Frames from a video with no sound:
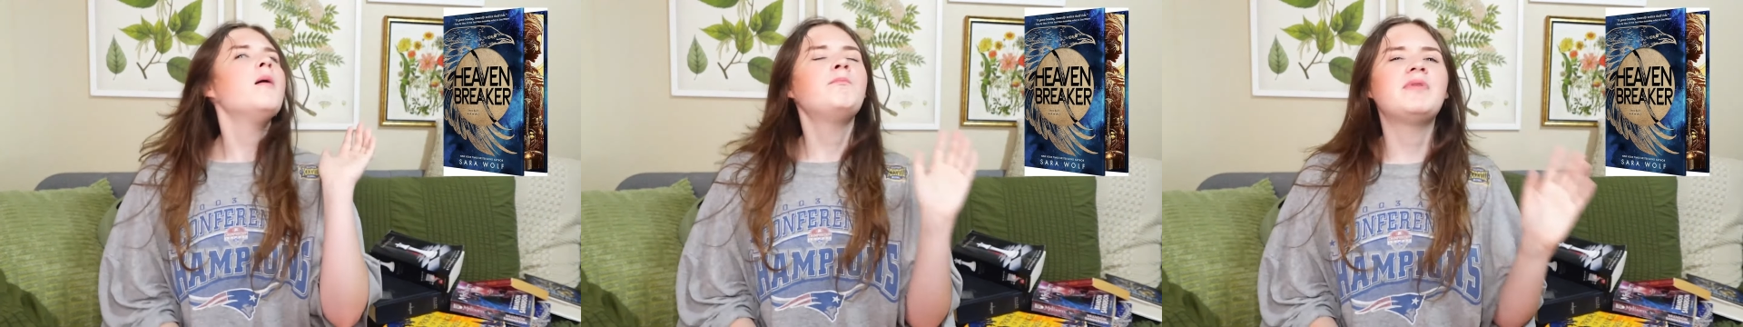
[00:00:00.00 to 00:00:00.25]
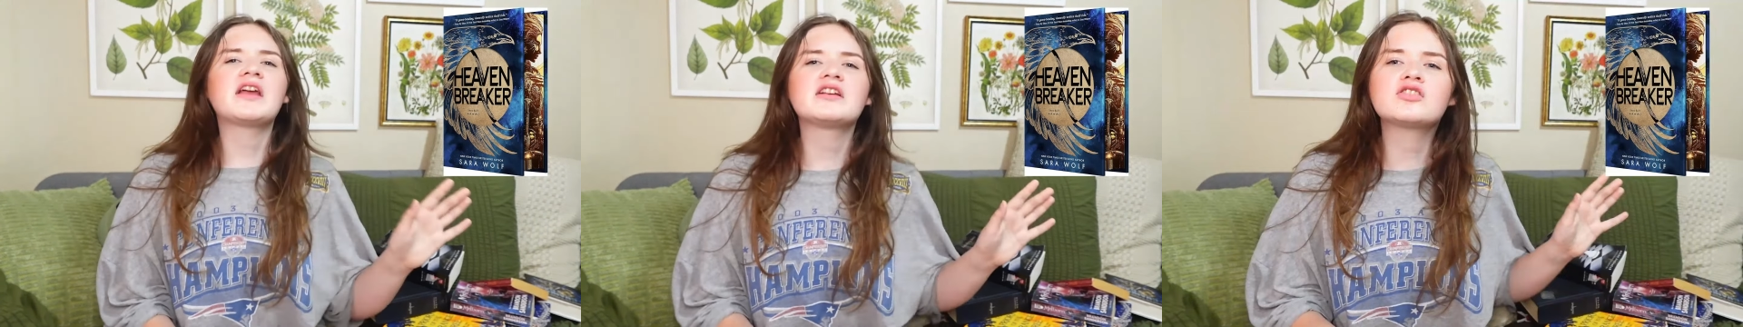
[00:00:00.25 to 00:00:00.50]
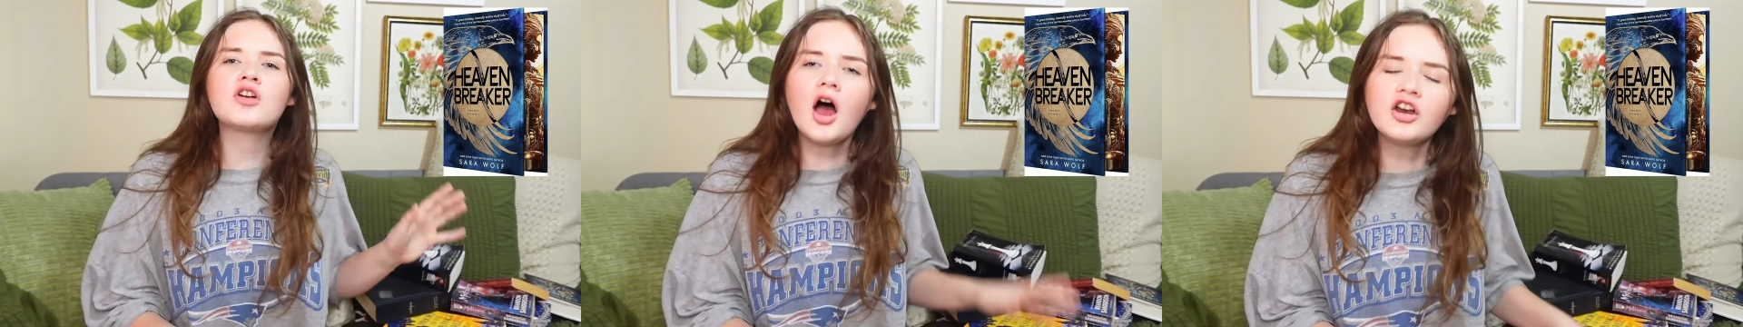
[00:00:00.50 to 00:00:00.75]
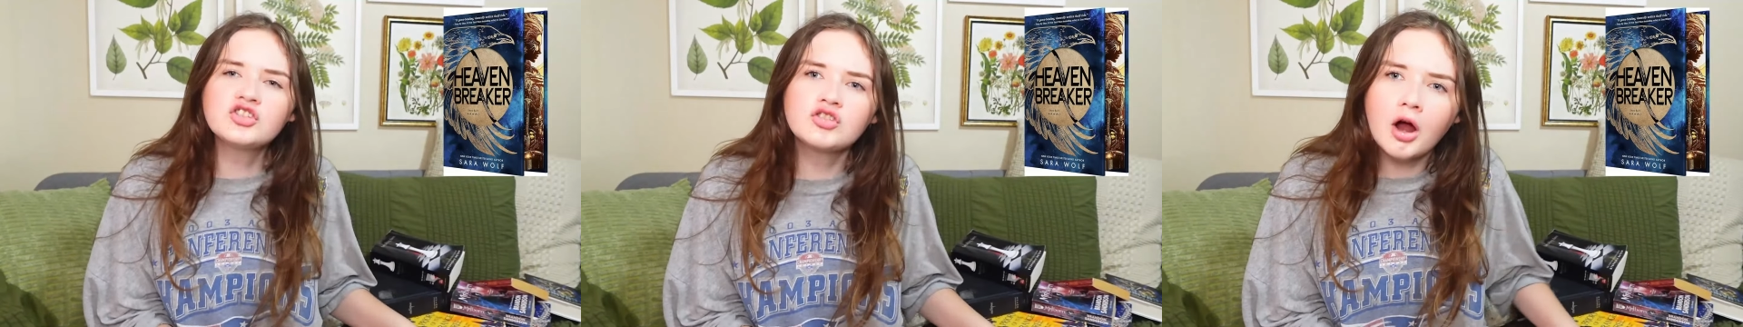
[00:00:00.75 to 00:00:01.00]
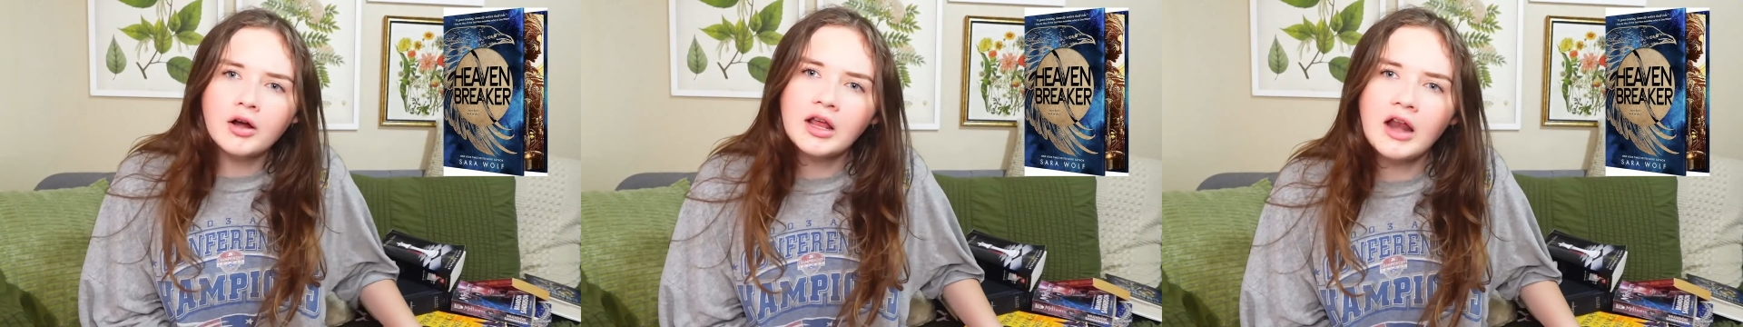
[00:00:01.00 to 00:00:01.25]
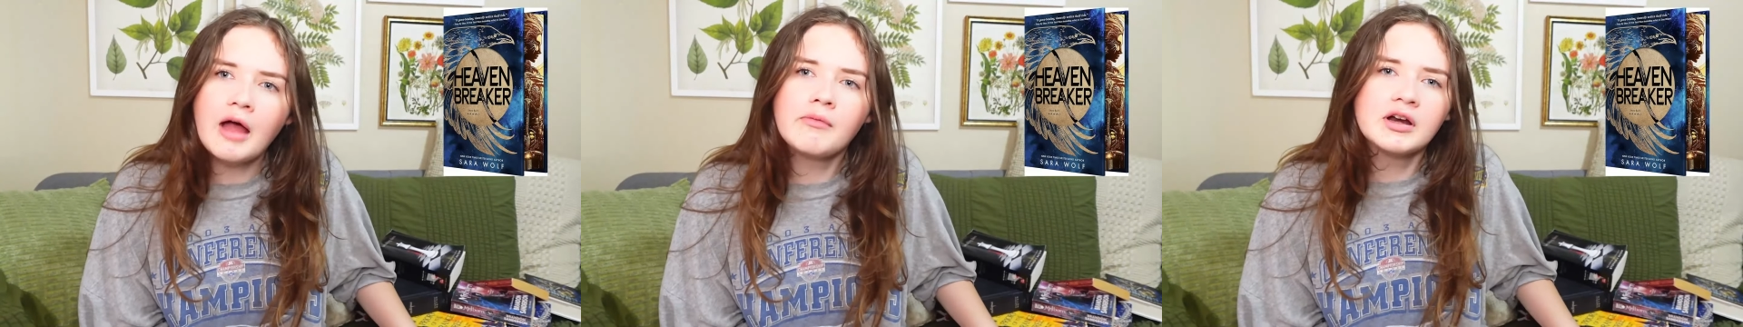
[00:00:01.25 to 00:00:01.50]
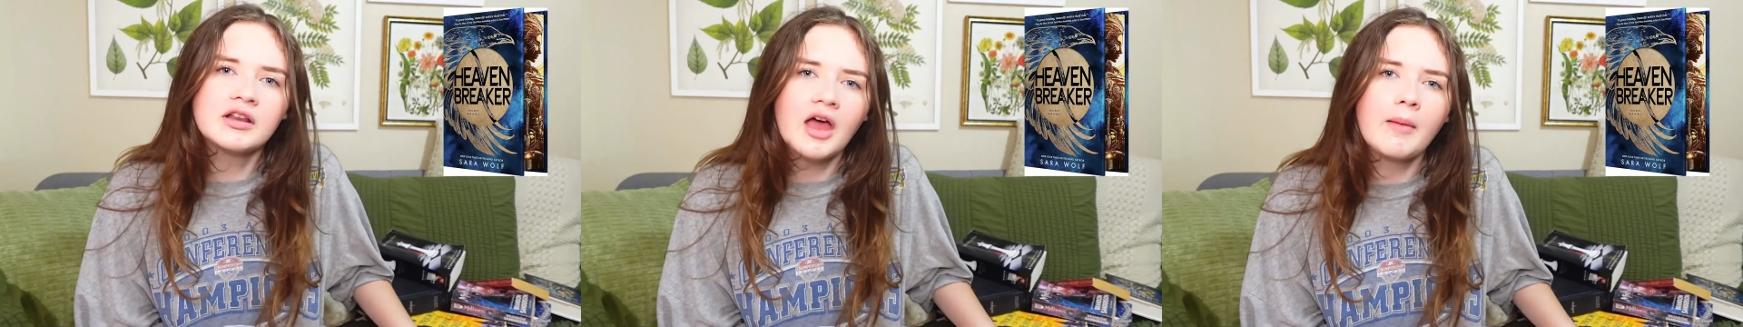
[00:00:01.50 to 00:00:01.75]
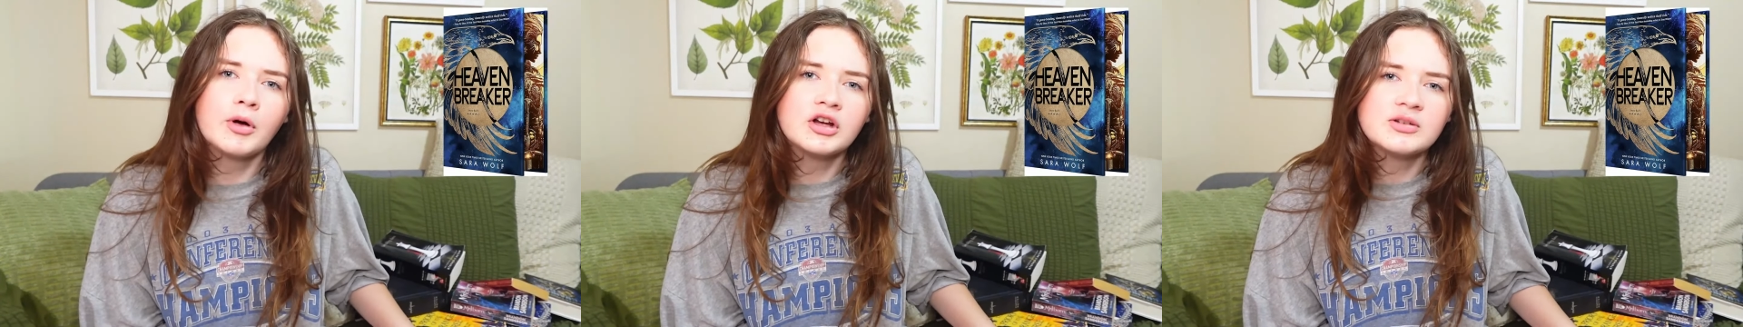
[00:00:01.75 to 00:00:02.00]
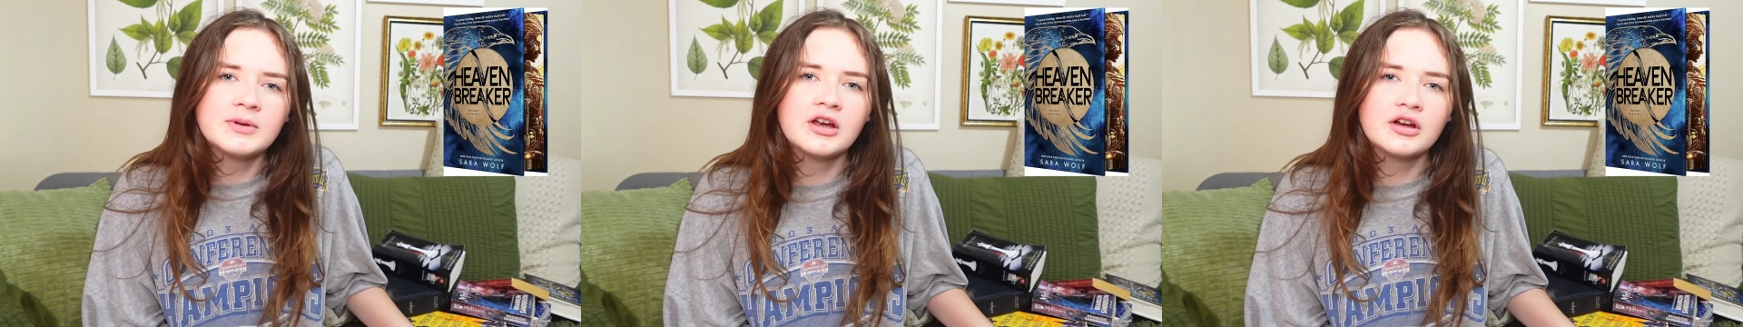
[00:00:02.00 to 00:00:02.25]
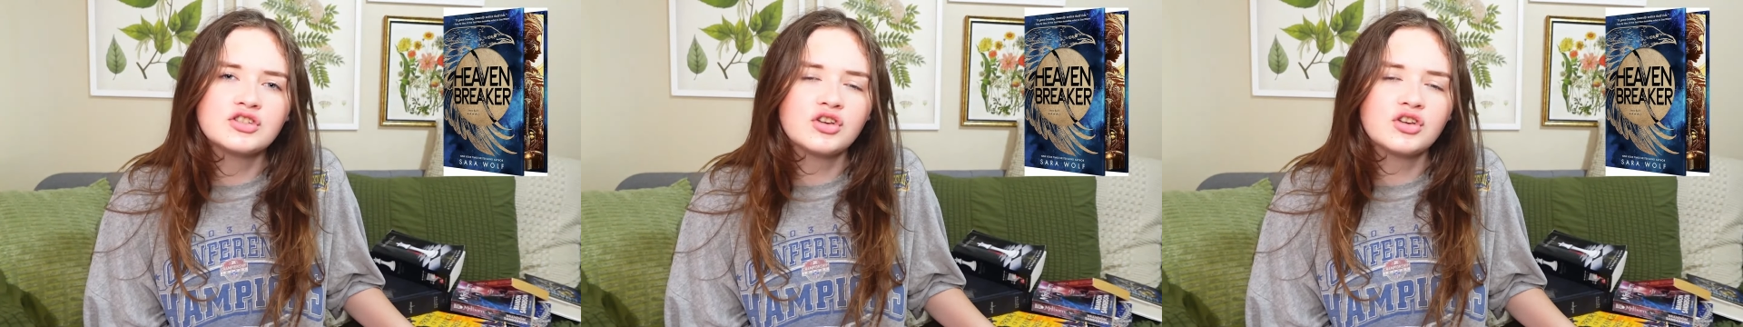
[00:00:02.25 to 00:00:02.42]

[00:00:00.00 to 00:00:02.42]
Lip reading: because, gosh darn it, I wanted that book to be good